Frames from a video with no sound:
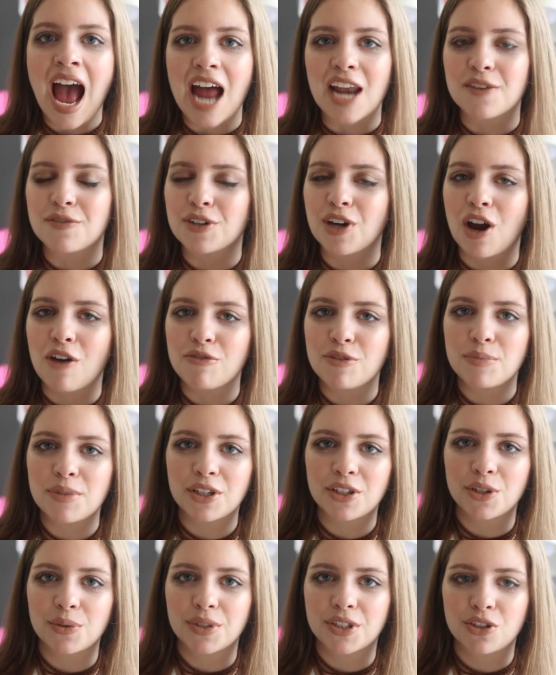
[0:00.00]
And if you're not
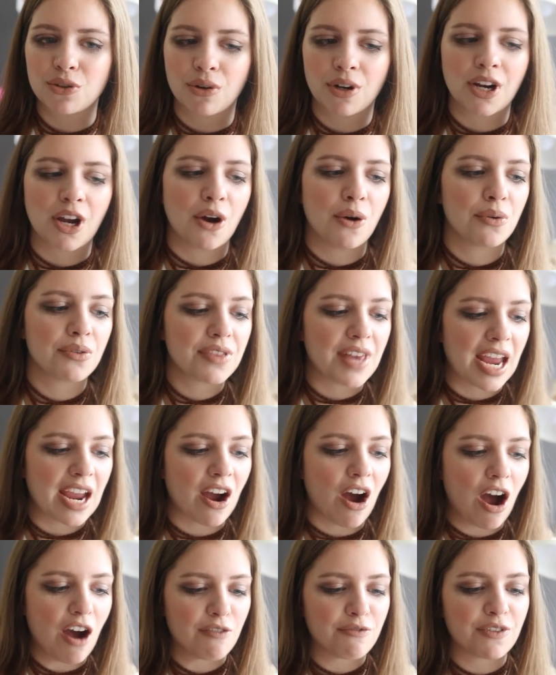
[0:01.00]
familiar with Dorco,
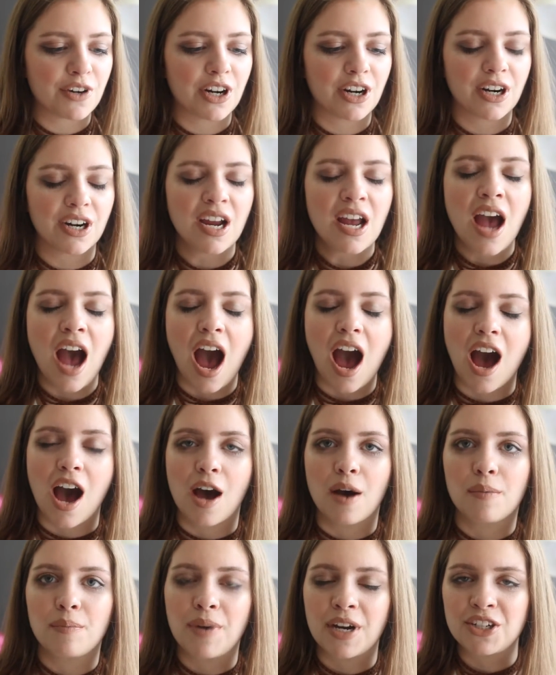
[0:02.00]
they offer
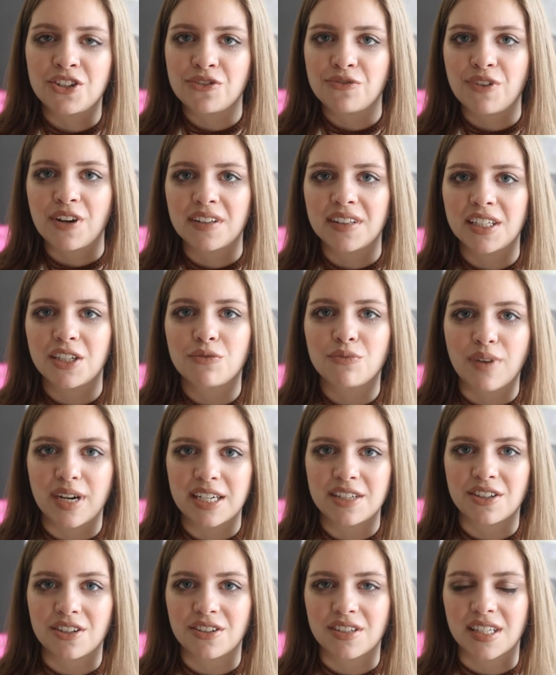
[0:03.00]
uh, budget-friendly
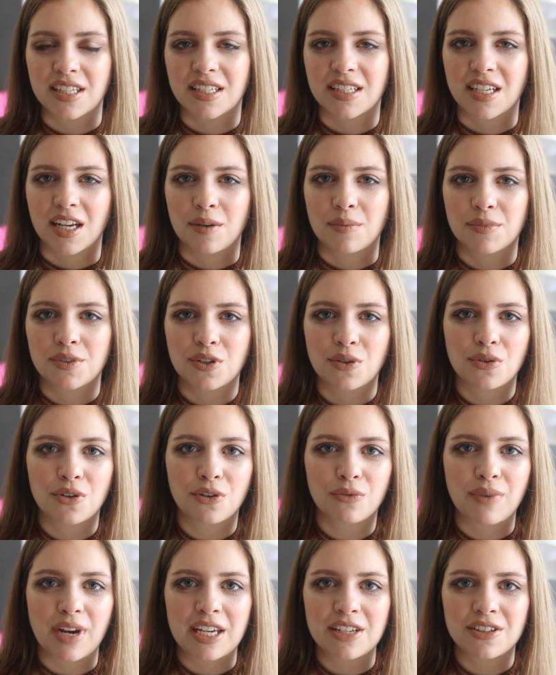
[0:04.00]
razor systems. So
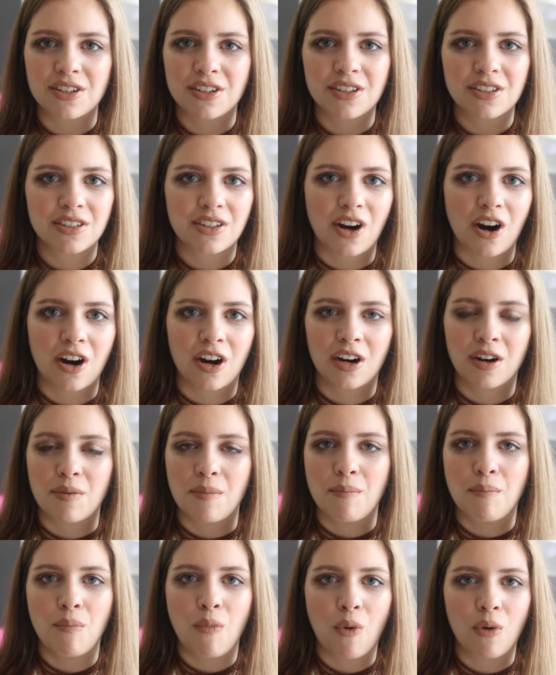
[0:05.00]
their razors
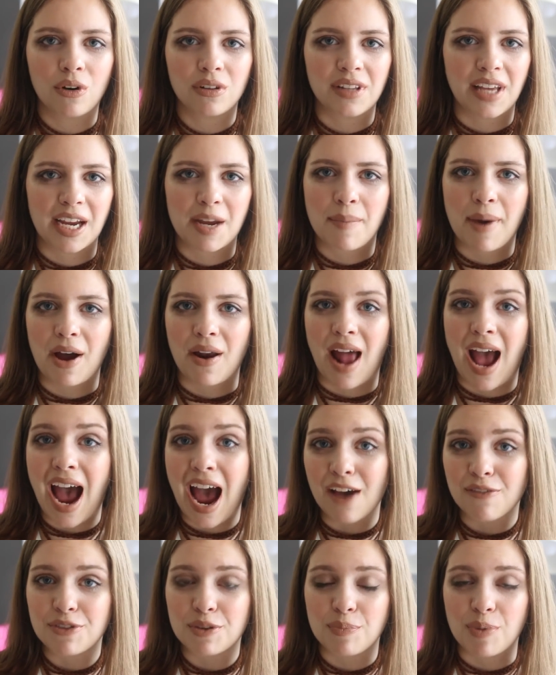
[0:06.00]
are more, like about
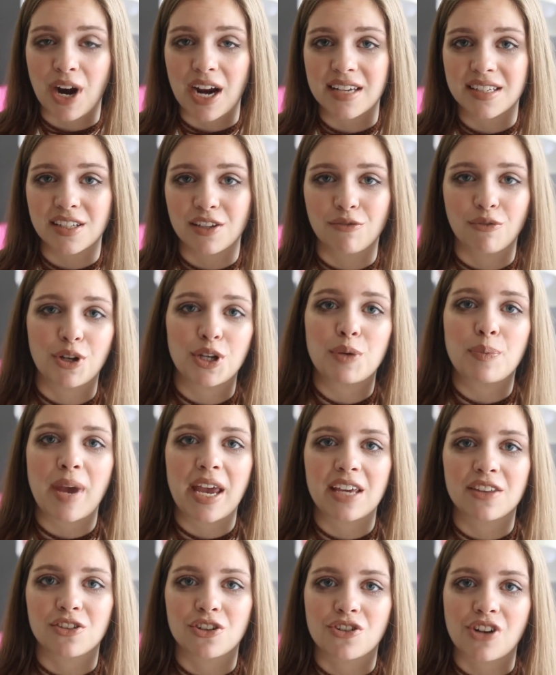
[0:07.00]
half the price of what you
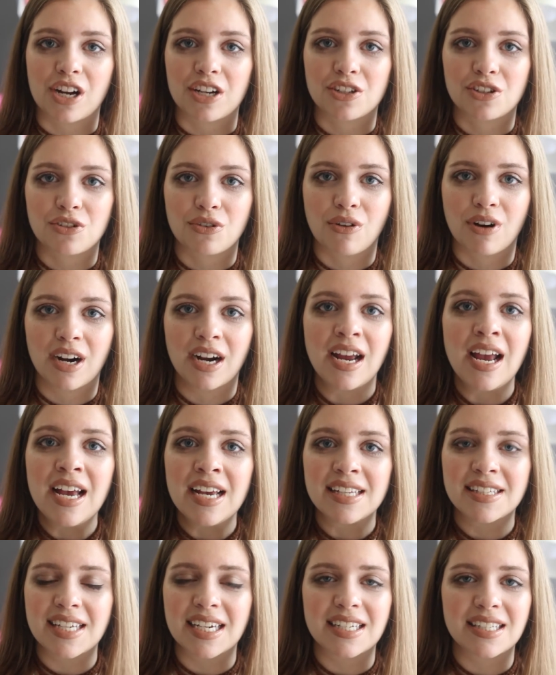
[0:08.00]
pay in the drugstore.
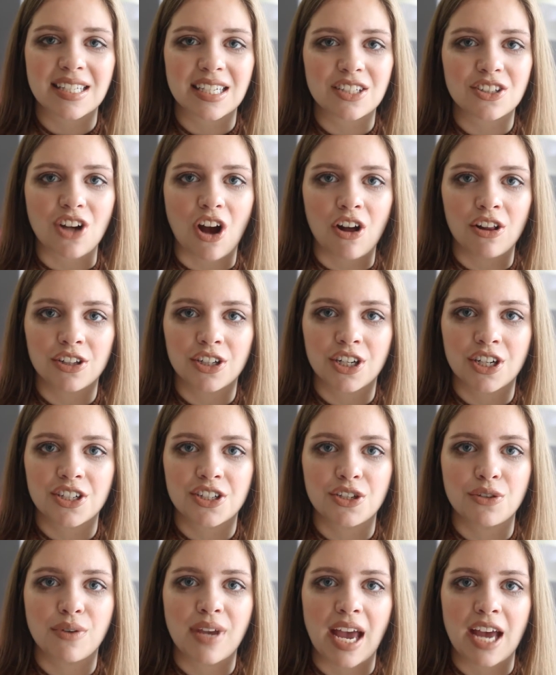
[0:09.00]
It's like
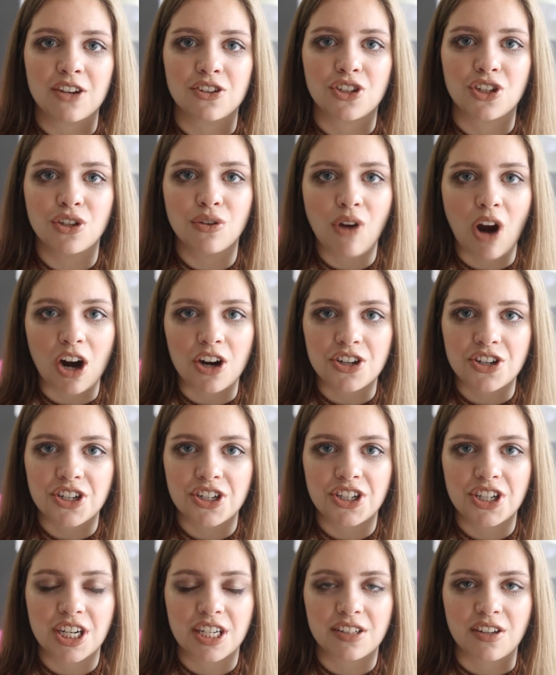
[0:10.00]
$6, you get two two
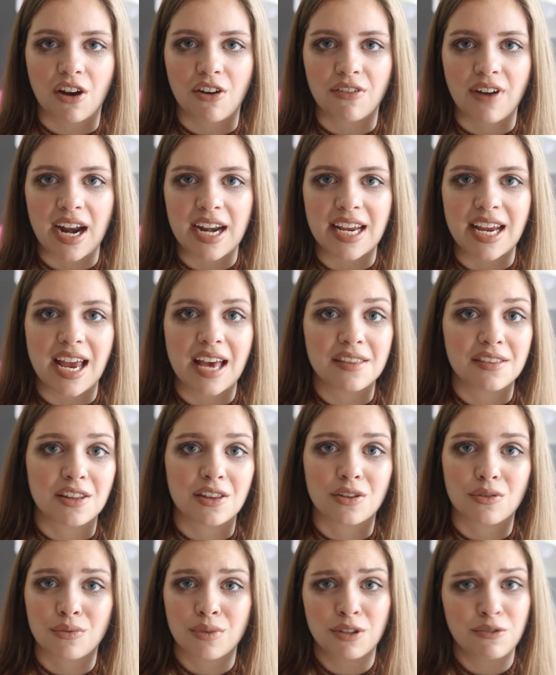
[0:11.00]
cartridges already and
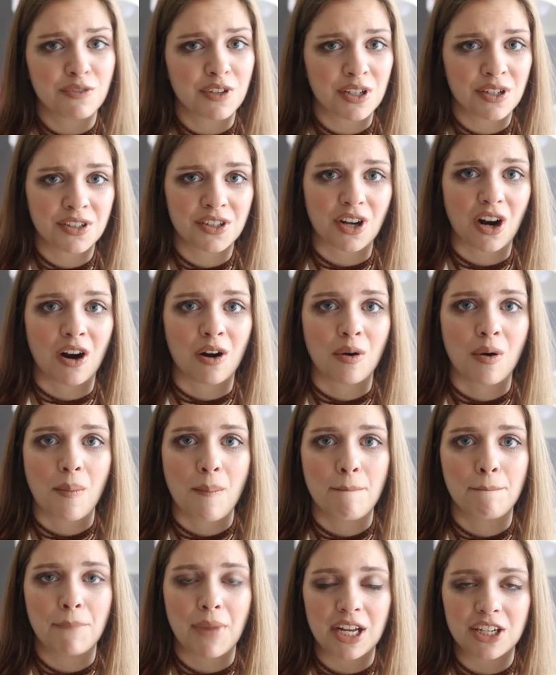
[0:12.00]
then the refills
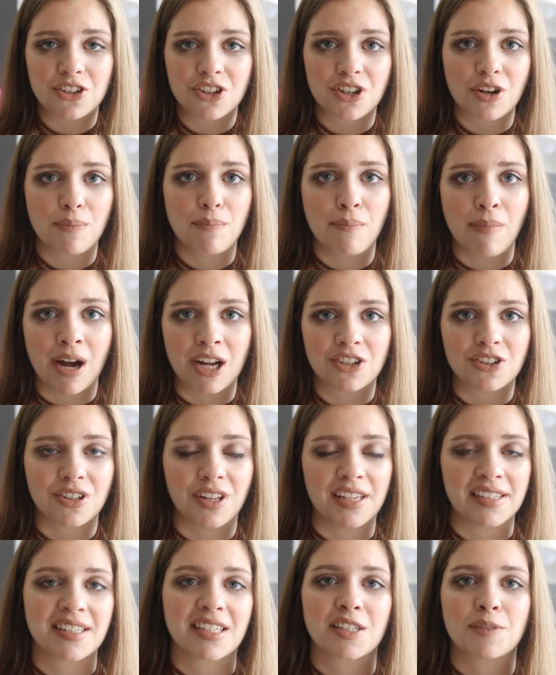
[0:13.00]
are much, much
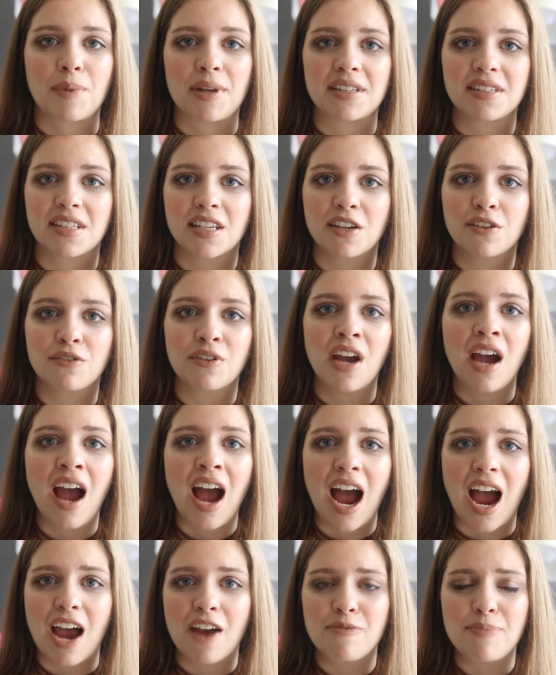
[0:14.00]
less expensive.
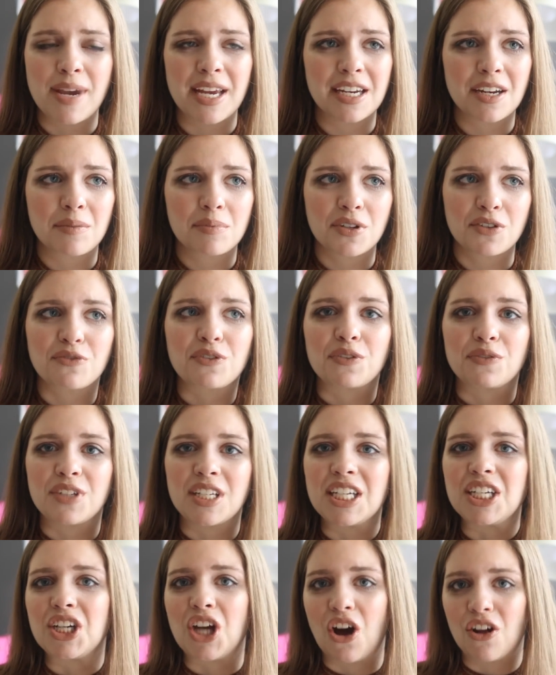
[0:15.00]
I've paid up to
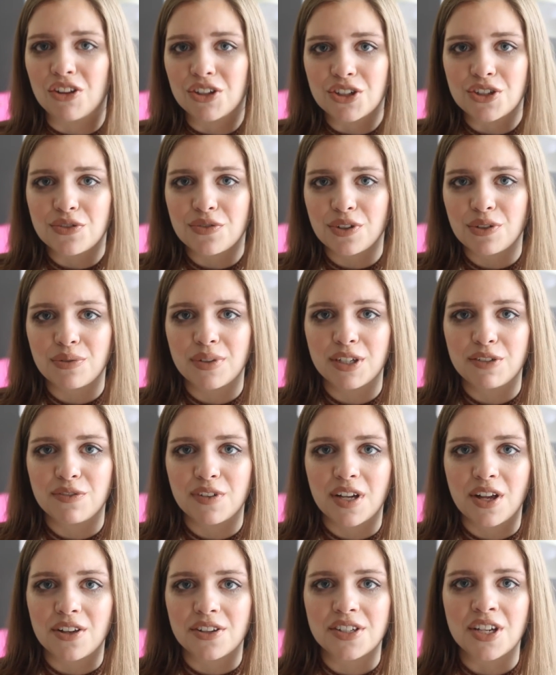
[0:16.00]
$15 for
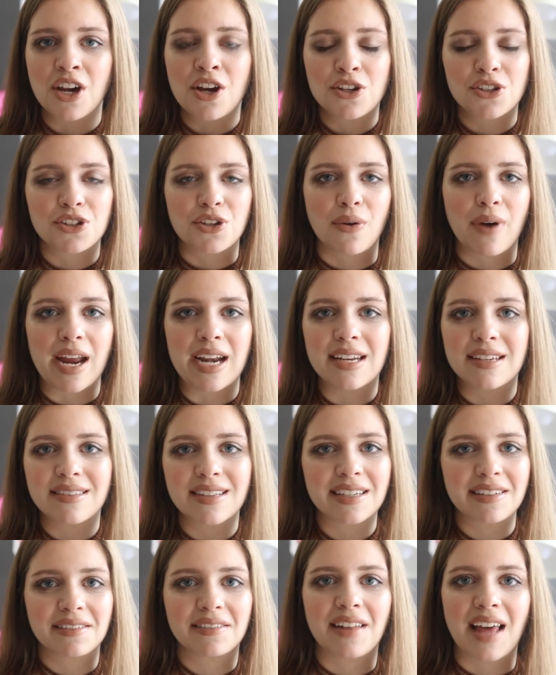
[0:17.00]
refills, so
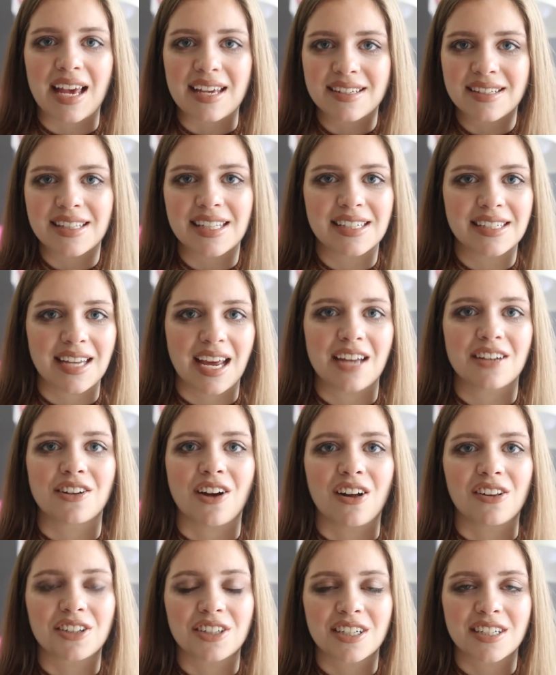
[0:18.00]
anything less than
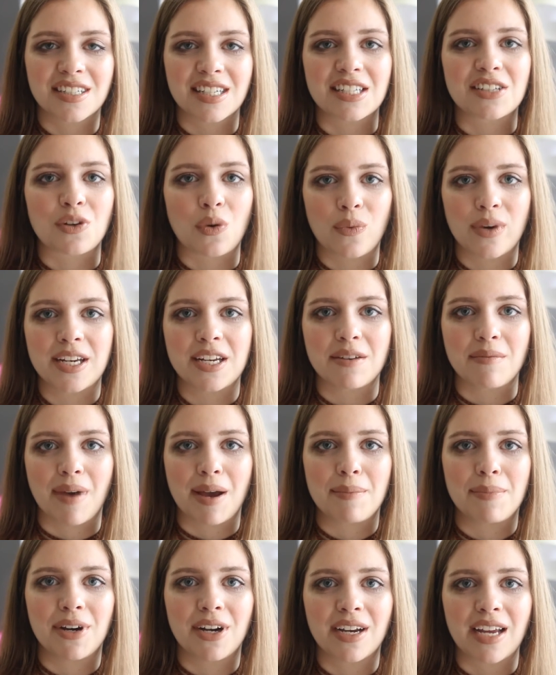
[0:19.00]
$10 is a win in
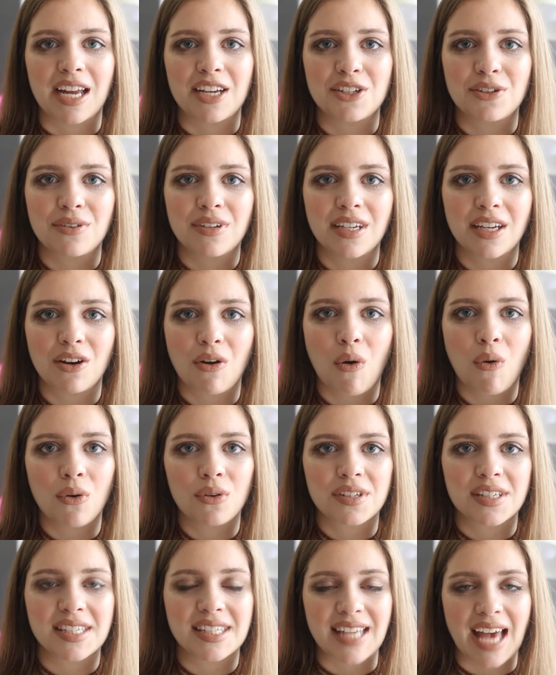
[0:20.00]
my book and you can get a
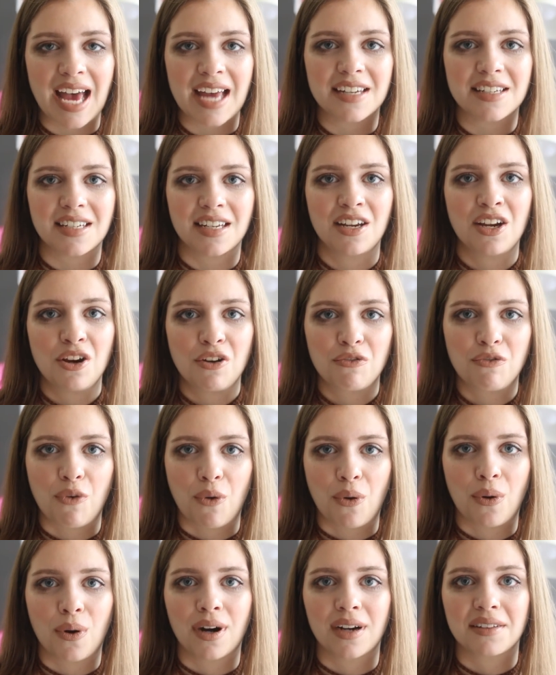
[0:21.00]
whole set
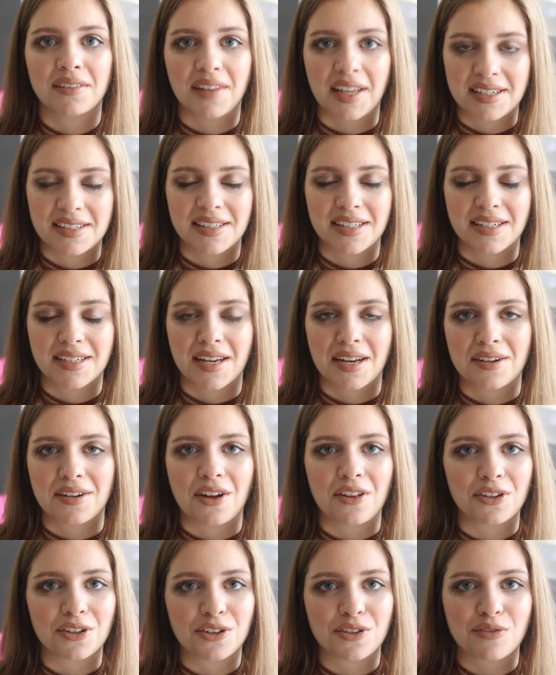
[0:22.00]
for less than
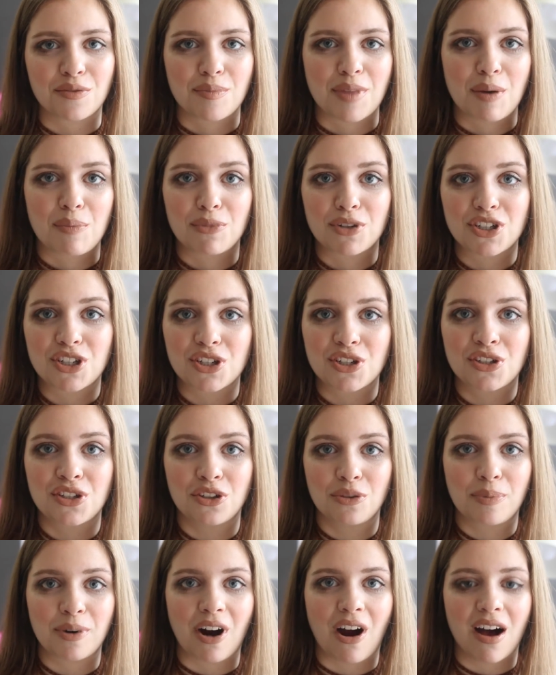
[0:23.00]
$10 from them, which is
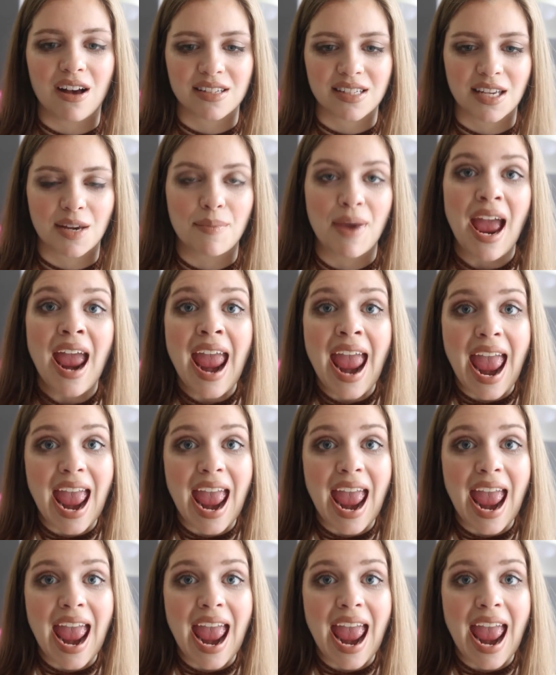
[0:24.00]
super awesome.